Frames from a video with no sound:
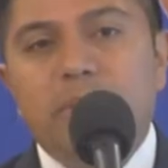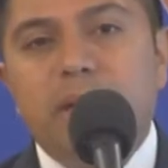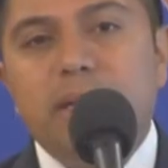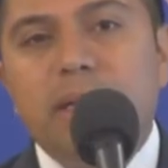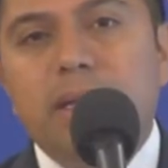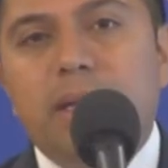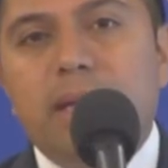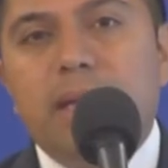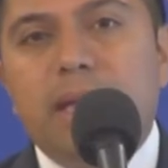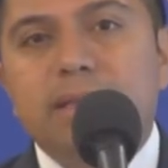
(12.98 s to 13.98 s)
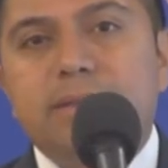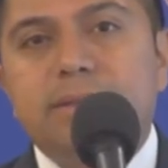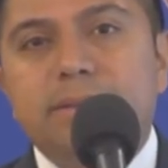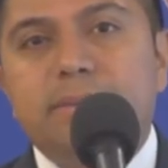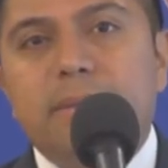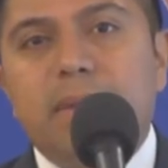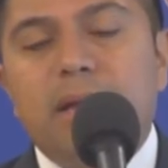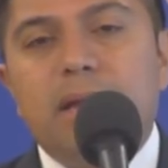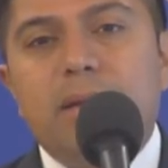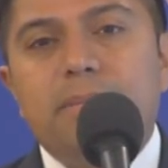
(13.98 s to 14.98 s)
but as
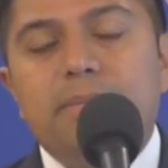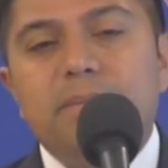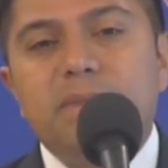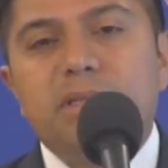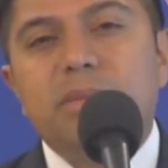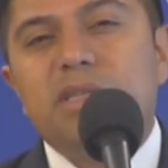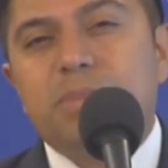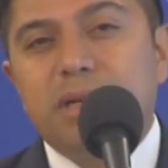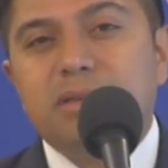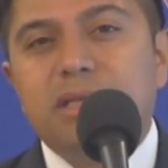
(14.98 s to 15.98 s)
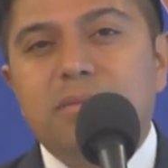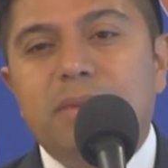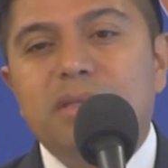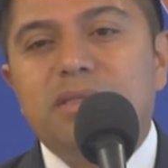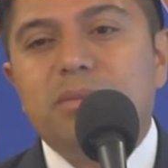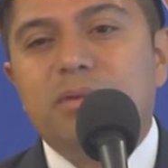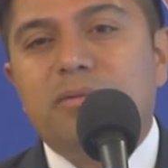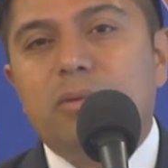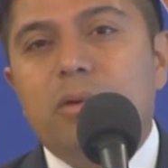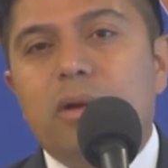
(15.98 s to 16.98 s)
some of the speakers have mentioned
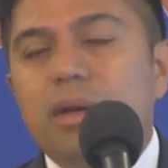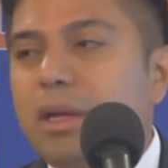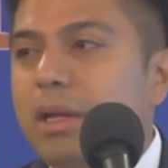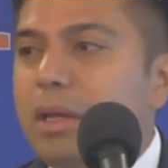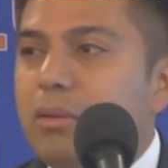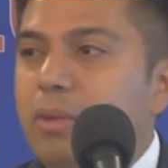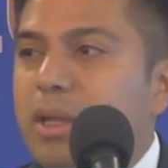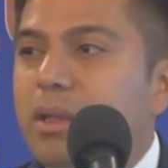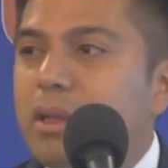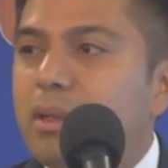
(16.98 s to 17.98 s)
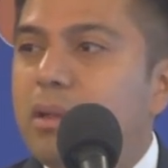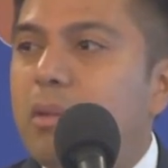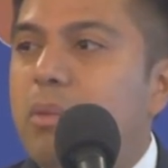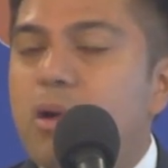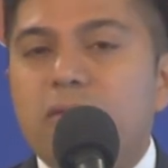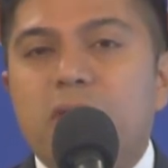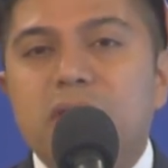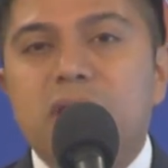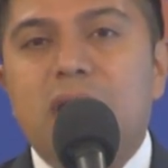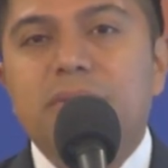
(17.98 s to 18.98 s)
before, we, you know, part of
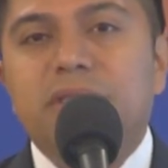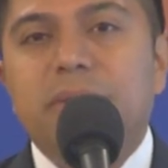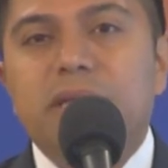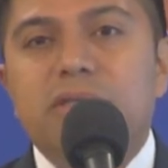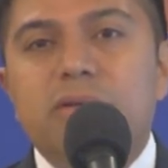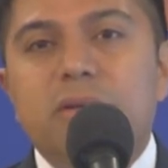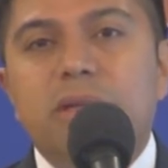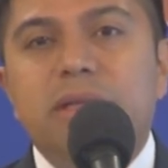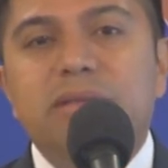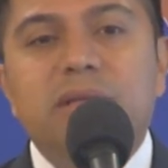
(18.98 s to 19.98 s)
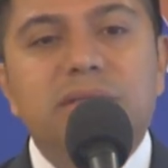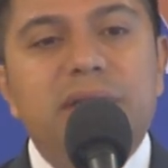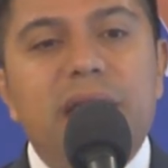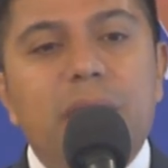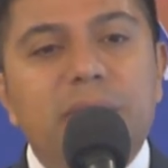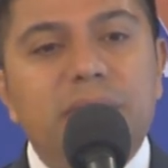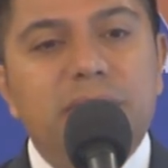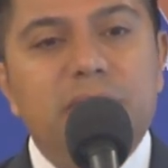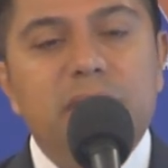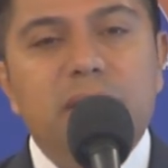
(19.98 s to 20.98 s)
our job is to make sure that this doesn't happen,
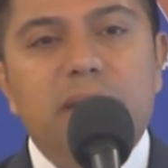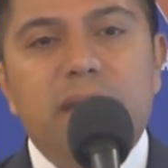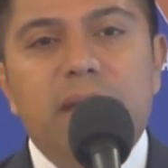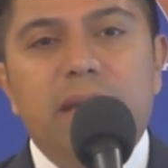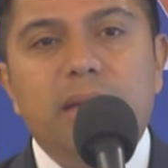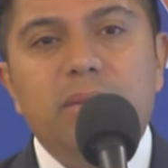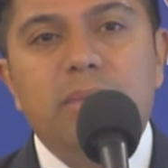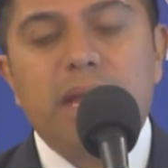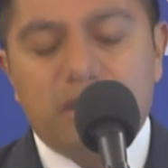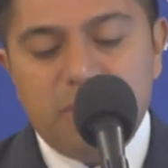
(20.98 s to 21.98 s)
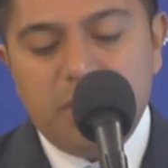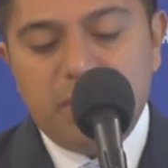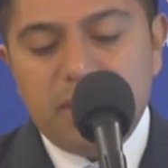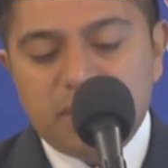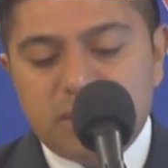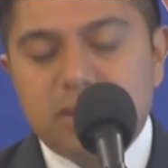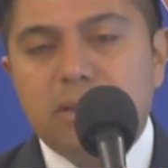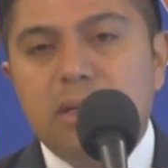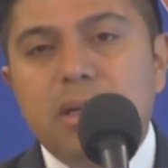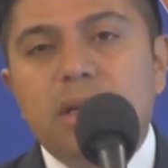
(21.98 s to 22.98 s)
and my commitment is
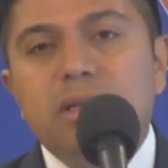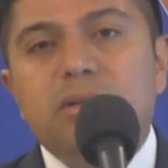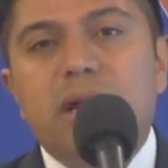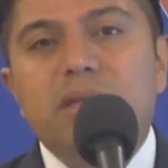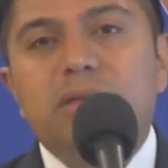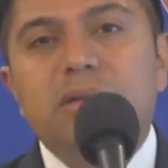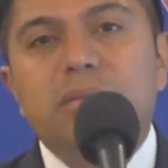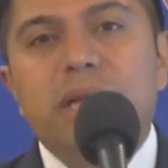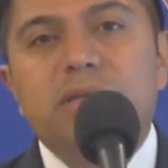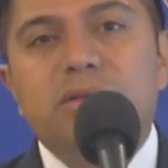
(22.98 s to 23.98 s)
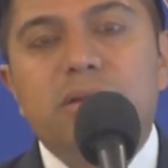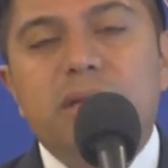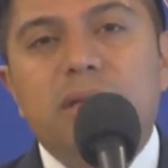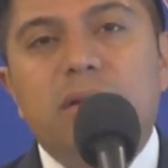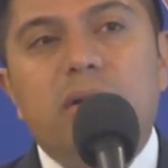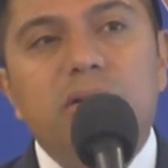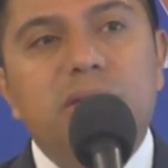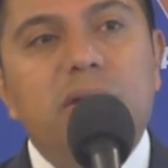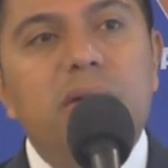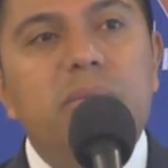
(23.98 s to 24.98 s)
to try to make sure that the
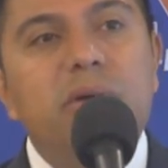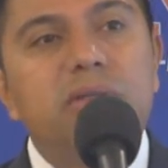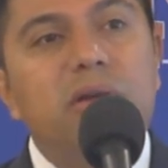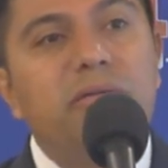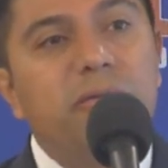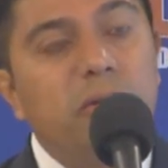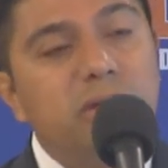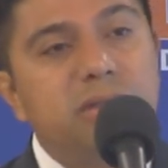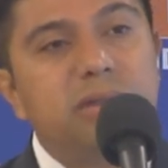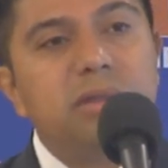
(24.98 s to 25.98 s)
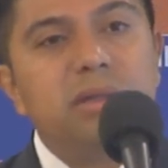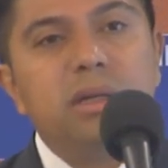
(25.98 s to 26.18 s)
laws that are in the books are enforced,